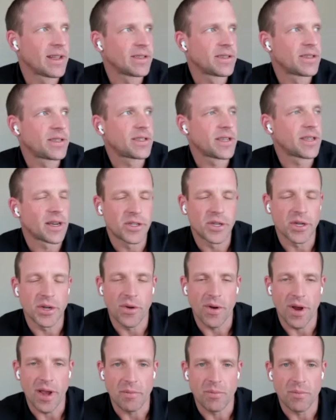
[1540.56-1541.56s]
is such a
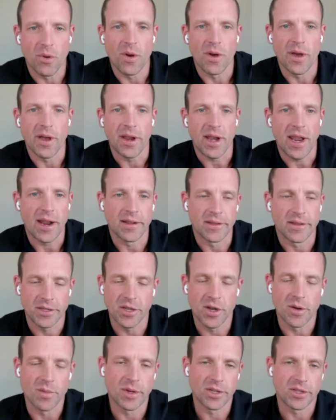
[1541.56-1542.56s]
great point. And it's
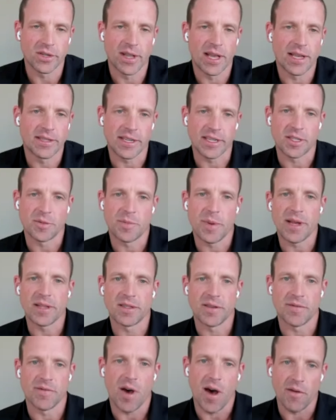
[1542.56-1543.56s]
so much less
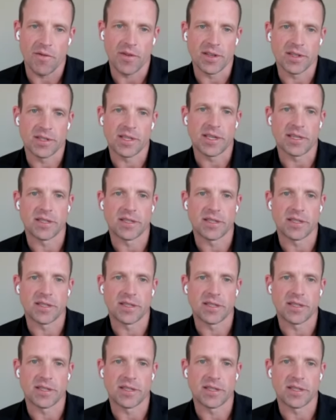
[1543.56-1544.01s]
expensive, obviously.